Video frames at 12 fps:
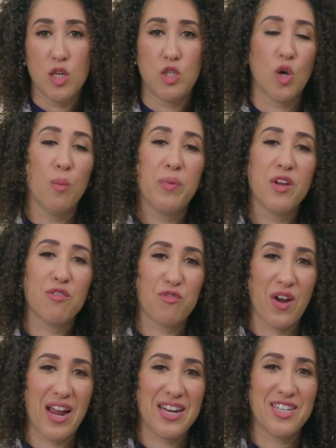Don't be
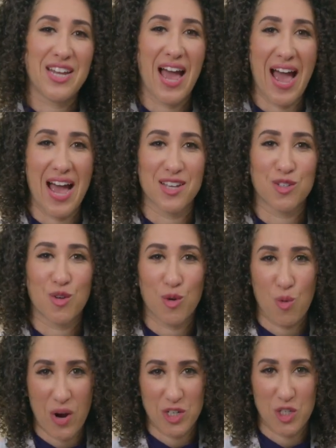afraid to ask
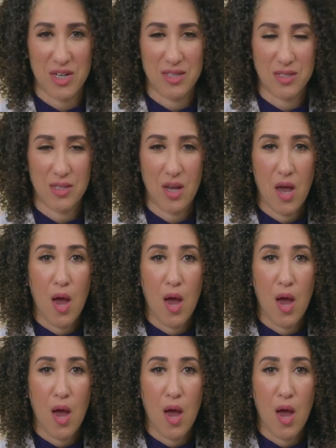questions.